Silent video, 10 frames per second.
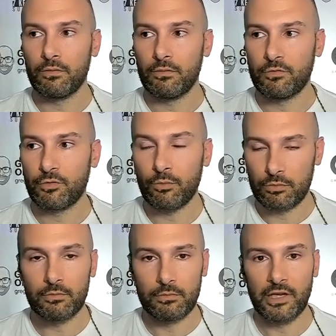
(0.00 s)
so
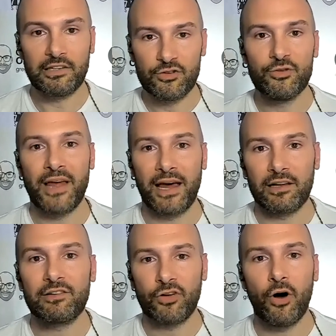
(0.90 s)
let's do that.
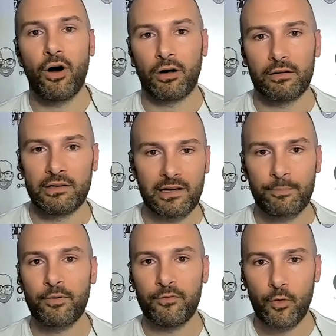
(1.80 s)
Let's talk. Let's not
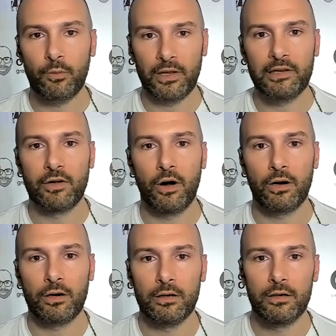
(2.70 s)
perform. Let's
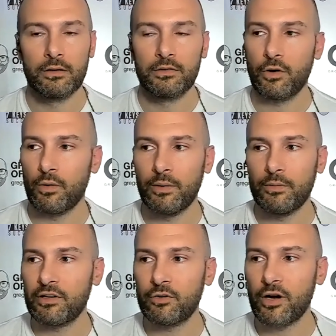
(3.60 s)
talk. So it
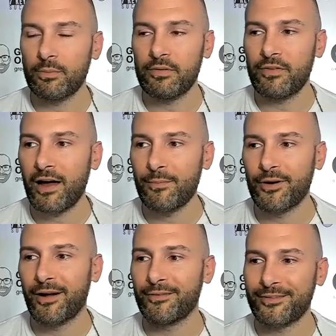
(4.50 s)
was incredibly valuable. And
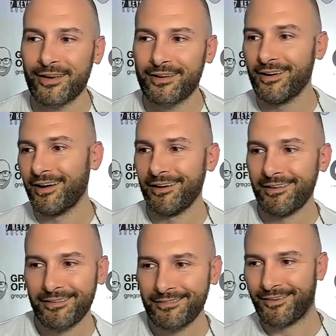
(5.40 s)
I was like,
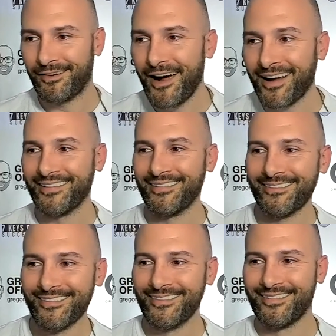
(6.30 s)
all right,
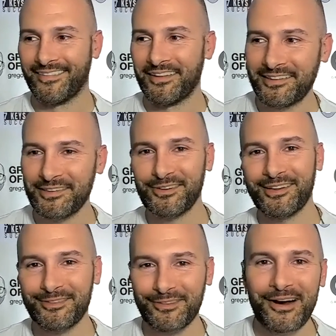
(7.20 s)
let's enjoy
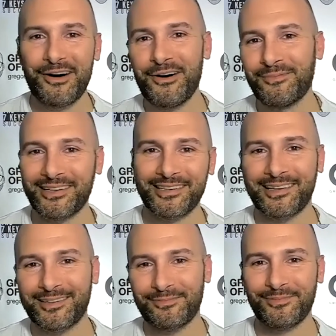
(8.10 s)
this ride home. Let's
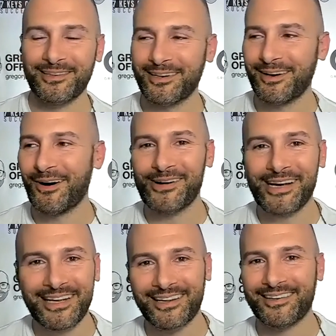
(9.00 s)
get some, let's get a
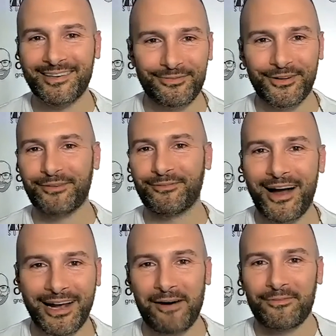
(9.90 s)
hoagie and let's just friggin'
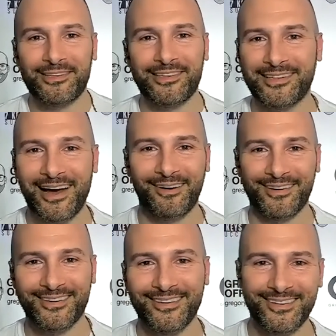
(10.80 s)
rock out for six
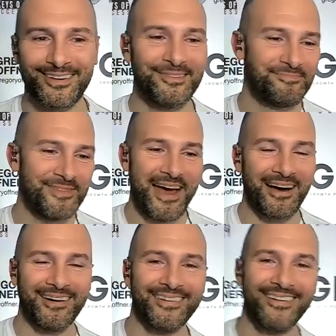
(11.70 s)
hours. So, yeah.